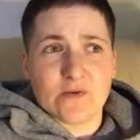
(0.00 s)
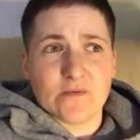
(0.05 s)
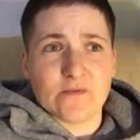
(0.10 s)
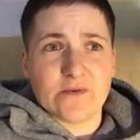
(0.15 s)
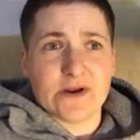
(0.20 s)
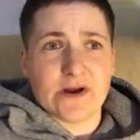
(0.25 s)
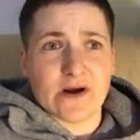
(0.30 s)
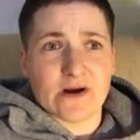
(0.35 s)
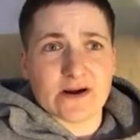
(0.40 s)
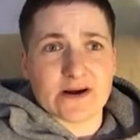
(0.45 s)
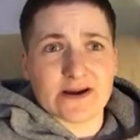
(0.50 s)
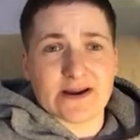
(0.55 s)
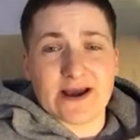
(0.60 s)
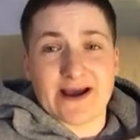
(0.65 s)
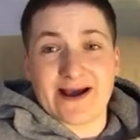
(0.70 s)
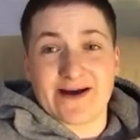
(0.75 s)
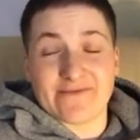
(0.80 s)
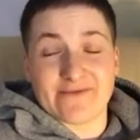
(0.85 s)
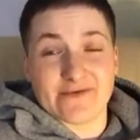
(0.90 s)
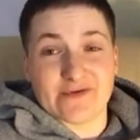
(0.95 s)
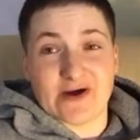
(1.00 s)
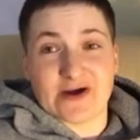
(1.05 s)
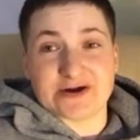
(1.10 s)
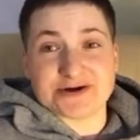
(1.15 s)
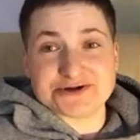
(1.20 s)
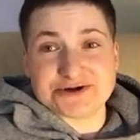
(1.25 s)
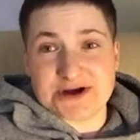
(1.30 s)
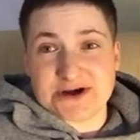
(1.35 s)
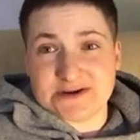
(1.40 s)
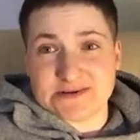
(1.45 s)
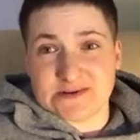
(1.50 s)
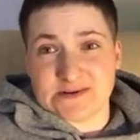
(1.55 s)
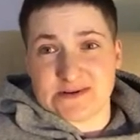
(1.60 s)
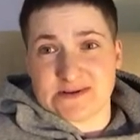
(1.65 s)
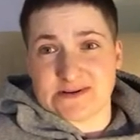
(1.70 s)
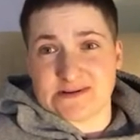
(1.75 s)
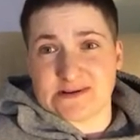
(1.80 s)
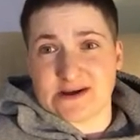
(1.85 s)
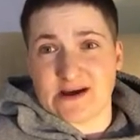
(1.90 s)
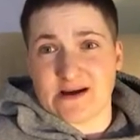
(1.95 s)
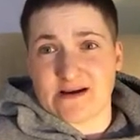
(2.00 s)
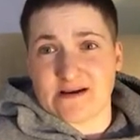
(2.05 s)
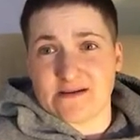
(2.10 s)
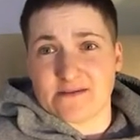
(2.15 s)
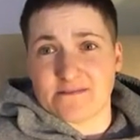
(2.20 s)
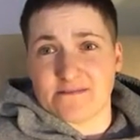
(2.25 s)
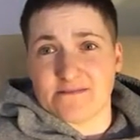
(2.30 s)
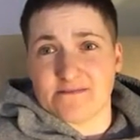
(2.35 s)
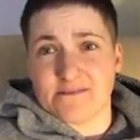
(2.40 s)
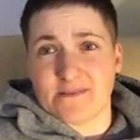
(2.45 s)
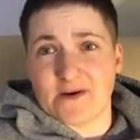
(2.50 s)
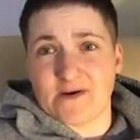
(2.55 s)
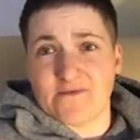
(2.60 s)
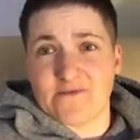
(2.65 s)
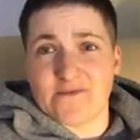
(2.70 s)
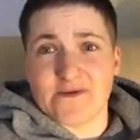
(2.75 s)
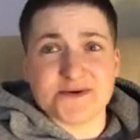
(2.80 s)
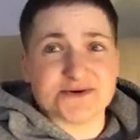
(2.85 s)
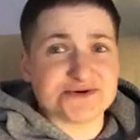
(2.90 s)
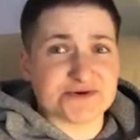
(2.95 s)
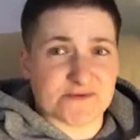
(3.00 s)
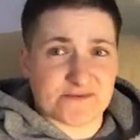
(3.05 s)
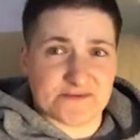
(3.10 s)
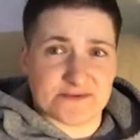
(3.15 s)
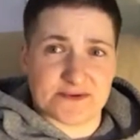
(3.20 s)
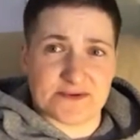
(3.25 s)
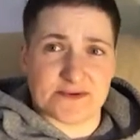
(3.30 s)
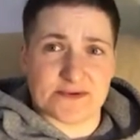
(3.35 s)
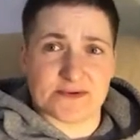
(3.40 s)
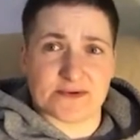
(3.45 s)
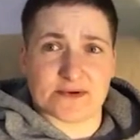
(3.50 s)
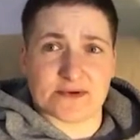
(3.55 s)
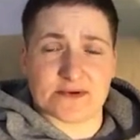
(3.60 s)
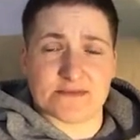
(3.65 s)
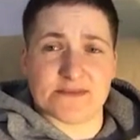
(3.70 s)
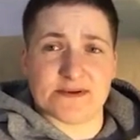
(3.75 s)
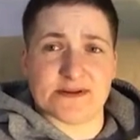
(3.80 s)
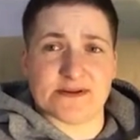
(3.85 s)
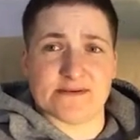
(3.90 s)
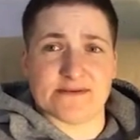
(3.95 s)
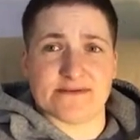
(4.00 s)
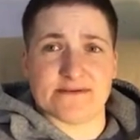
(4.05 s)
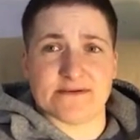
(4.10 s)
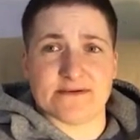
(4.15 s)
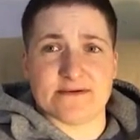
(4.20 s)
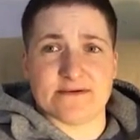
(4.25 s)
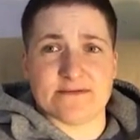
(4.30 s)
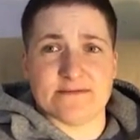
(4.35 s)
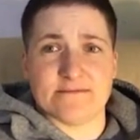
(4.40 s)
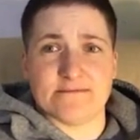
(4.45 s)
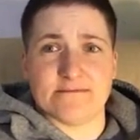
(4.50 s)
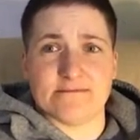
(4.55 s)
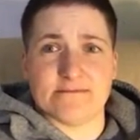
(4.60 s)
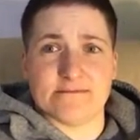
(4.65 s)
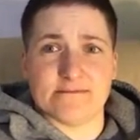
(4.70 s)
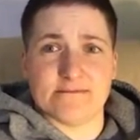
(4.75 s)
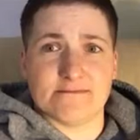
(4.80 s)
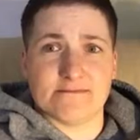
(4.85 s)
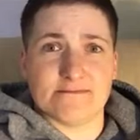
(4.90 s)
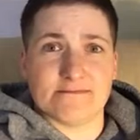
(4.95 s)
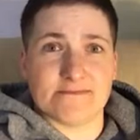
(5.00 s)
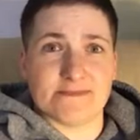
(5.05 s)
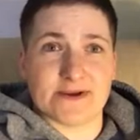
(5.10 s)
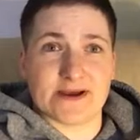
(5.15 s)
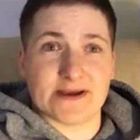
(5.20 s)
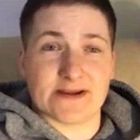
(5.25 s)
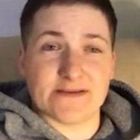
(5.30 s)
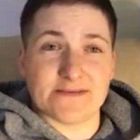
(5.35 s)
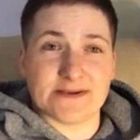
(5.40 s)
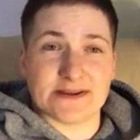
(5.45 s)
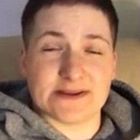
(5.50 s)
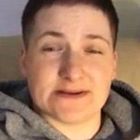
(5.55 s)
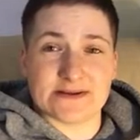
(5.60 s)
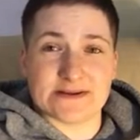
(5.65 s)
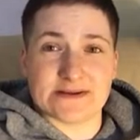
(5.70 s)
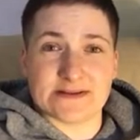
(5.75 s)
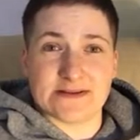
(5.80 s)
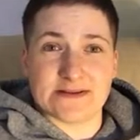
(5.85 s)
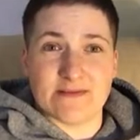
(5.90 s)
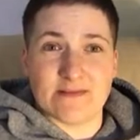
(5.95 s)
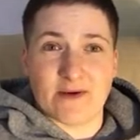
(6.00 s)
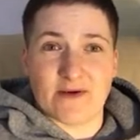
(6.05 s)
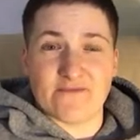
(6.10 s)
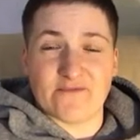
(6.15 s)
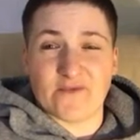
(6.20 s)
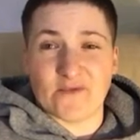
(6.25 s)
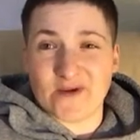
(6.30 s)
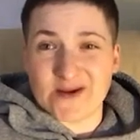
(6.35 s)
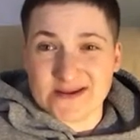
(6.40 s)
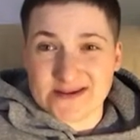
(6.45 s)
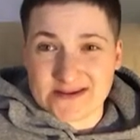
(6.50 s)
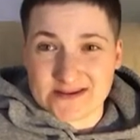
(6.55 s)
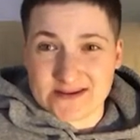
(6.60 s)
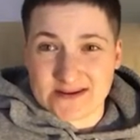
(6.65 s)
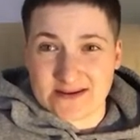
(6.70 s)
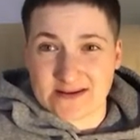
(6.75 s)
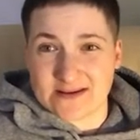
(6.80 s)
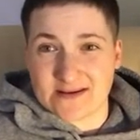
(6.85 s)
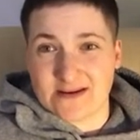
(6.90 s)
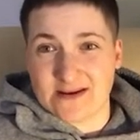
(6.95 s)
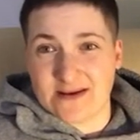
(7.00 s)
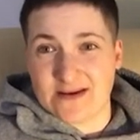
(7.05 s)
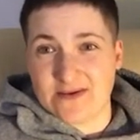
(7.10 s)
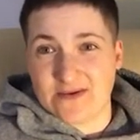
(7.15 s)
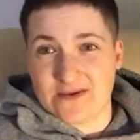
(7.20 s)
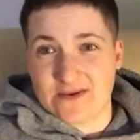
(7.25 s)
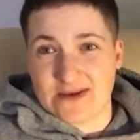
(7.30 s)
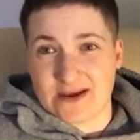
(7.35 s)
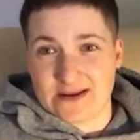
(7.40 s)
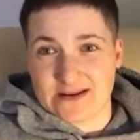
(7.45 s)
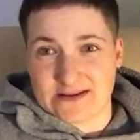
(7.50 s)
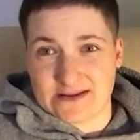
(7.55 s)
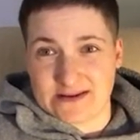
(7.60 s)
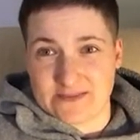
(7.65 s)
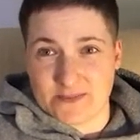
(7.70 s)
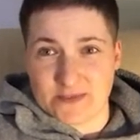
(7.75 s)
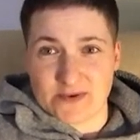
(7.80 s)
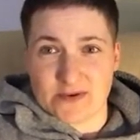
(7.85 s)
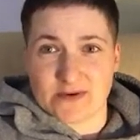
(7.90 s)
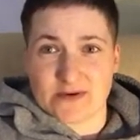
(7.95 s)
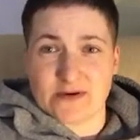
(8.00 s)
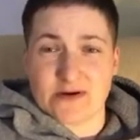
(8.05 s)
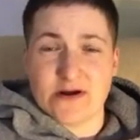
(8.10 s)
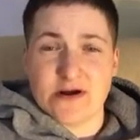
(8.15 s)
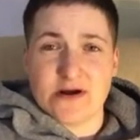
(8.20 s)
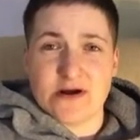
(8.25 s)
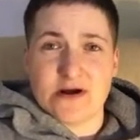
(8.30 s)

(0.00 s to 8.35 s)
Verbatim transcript: we are going to have a lot of changes. Um, my facial features are going to be different. I'm mm, gonna be my voice is going to get deeper.